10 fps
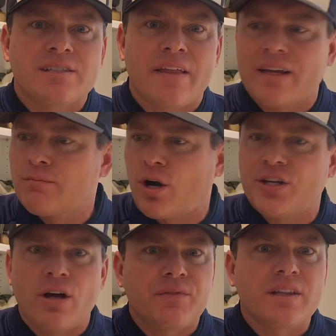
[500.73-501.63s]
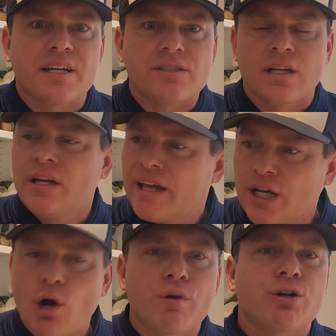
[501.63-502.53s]
Now they can mark you off the list and
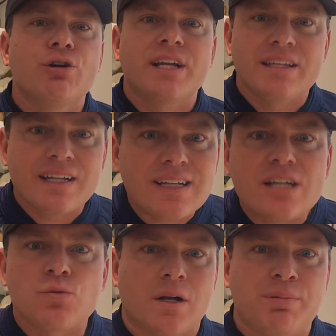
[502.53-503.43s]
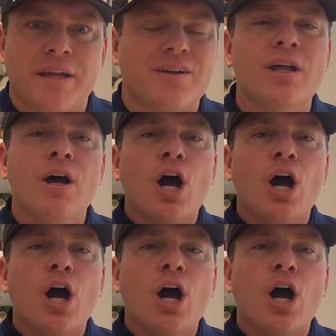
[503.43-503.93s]
go recruit a kid that does want to play there.